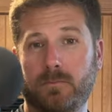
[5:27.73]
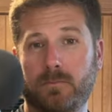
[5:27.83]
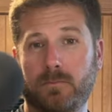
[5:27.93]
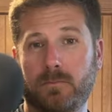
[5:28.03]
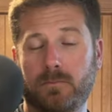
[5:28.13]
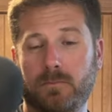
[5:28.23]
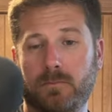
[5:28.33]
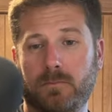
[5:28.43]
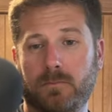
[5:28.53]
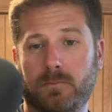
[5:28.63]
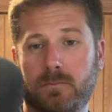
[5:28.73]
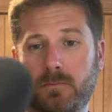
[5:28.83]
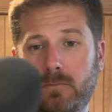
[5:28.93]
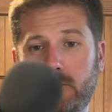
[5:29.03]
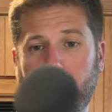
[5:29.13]

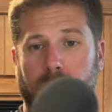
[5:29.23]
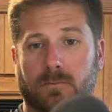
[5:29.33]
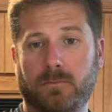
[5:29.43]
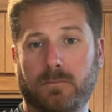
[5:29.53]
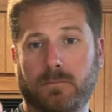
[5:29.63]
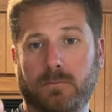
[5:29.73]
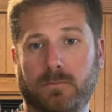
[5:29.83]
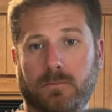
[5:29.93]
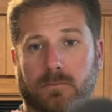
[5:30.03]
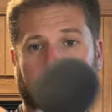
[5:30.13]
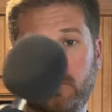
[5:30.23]
Nothing is said.